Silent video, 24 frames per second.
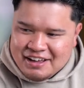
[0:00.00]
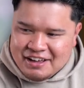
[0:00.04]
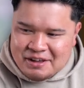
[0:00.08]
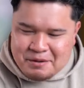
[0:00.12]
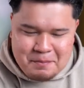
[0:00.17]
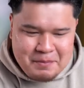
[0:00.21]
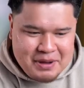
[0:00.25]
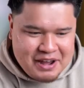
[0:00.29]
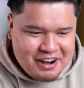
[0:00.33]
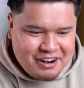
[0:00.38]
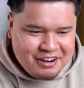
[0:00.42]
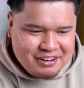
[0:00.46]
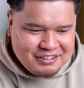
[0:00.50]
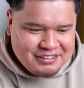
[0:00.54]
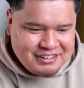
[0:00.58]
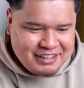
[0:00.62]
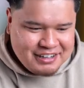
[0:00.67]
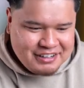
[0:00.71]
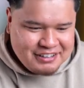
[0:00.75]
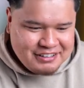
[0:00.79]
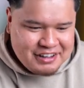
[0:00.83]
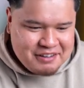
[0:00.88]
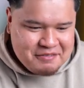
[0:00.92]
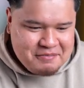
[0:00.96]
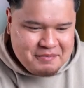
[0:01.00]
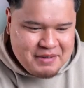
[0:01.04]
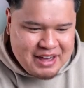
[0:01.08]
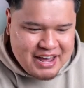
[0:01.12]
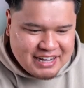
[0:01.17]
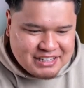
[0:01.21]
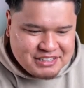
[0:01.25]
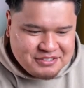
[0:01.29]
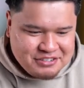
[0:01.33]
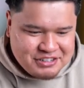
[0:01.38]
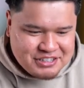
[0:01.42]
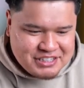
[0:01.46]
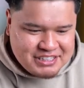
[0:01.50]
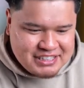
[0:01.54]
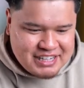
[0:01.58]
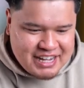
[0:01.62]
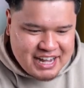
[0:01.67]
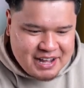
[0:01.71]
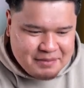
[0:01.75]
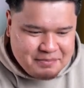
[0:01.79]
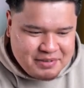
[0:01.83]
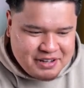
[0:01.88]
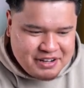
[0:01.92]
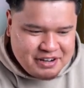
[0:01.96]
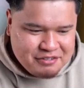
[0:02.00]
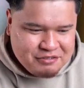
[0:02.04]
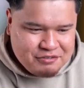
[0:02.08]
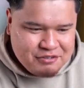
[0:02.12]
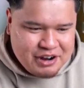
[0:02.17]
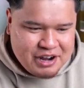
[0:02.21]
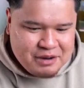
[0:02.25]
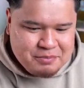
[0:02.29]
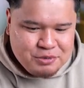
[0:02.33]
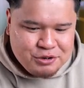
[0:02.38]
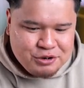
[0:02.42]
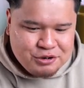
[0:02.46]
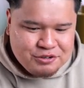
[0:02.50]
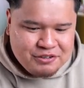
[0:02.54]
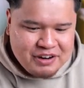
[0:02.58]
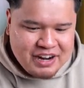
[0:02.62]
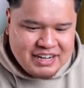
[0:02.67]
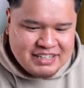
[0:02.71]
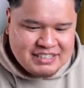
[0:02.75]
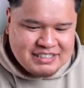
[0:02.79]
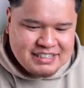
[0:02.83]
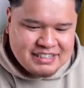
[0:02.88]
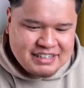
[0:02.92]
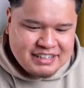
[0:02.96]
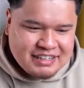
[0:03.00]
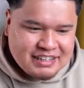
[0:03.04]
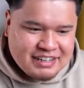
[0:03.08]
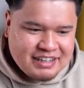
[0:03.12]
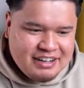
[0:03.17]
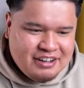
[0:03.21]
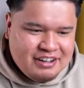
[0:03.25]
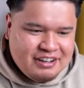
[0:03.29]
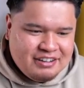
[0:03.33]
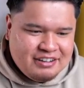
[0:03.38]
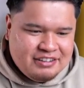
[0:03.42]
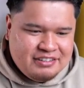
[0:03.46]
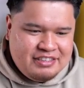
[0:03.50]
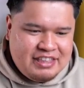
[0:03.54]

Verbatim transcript: parallel of Max Verstappen of Red Bull Racing. Wow.